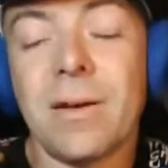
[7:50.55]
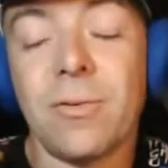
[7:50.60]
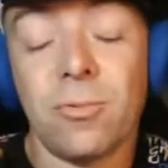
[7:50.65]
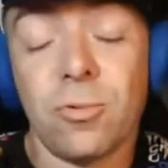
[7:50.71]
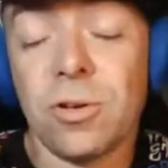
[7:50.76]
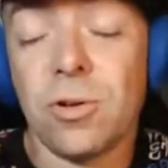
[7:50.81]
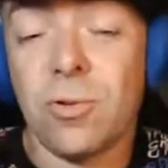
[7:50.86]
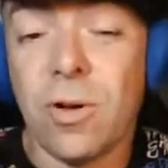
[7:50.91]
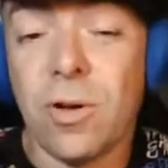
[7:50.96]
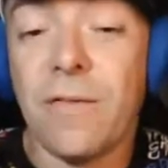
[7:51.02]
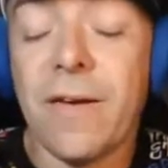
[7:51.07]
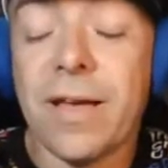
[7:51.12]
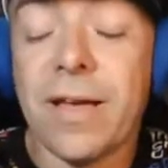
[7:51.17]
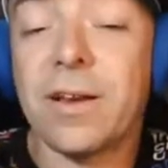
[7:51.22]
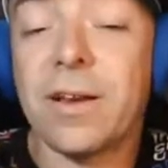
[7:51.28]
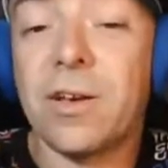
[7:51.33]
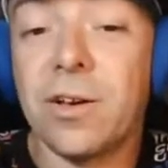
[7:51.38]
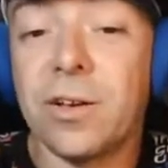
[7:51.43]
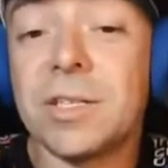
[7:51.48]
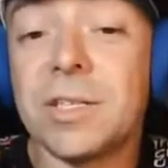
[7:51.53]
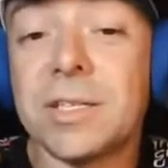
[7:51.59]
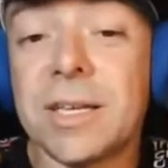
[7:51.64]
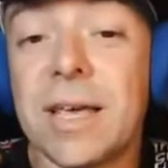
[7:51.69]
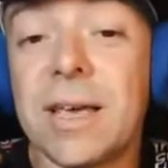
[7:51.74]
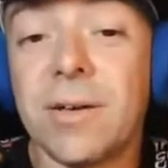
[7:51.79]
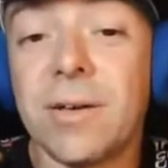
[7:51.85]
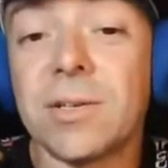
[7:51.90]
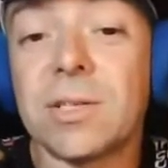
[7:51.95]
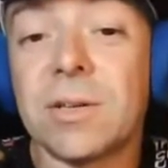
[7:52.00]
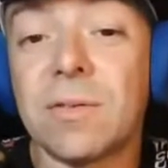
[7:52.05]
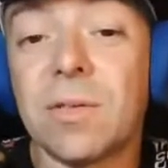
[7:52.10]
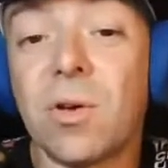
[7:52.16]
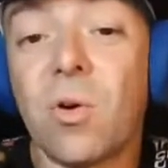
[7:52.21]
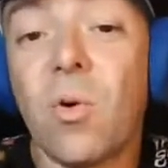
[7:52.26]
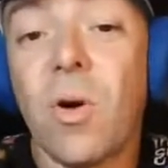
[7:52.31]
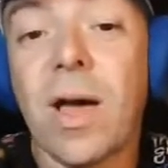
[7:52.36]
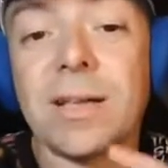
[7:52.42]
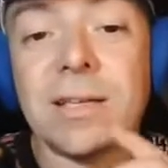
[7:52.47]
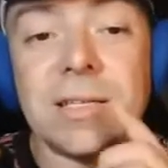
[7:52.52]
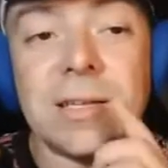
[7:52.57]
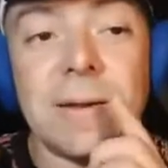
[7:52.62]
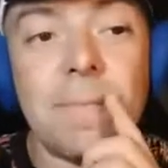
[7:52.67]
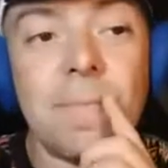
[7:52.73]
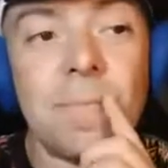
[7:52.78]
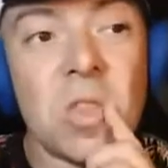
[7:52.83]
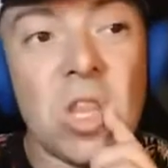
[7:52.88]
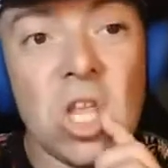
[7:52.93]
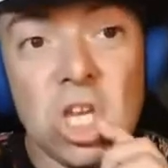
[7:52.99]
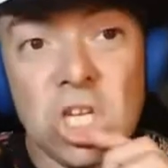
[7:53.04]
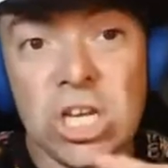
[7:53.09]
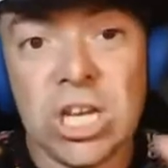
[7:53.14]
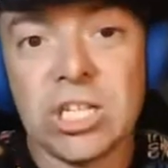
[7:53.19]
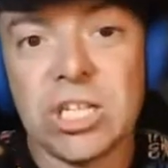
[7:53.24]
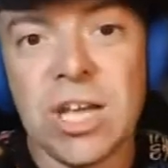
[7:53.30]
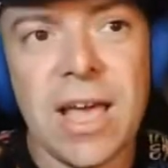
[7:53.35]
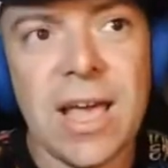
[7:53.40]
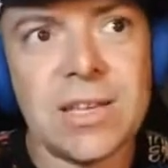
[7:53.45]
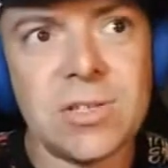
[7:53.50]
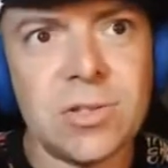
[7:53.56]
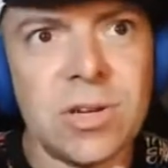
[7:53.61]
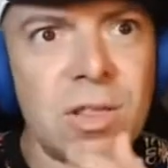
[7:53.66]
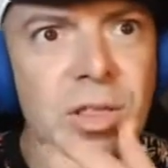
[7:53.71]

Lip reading: who have had good sales of the Quest, JJ has one.